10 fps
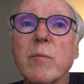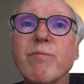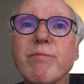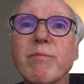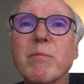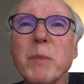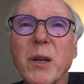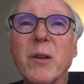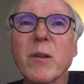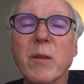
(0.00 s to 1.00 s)

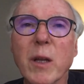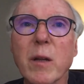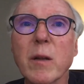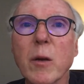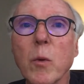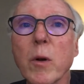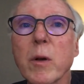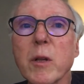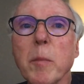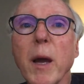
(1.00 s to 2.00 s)
better than they were
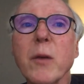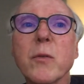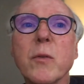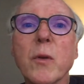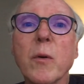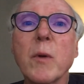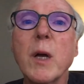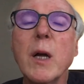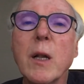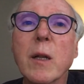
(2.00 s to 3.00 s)
in the past. So
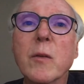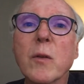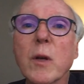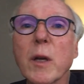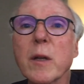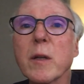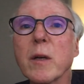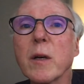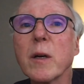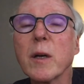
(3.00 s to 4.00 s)
let's look at
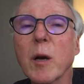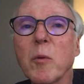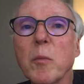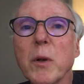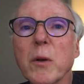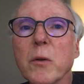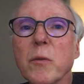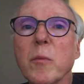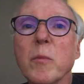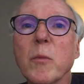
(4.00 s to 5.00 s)
a couple beers
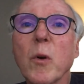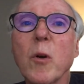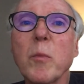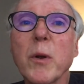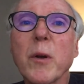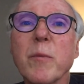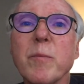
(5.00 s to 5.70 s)
from Rokko Beer.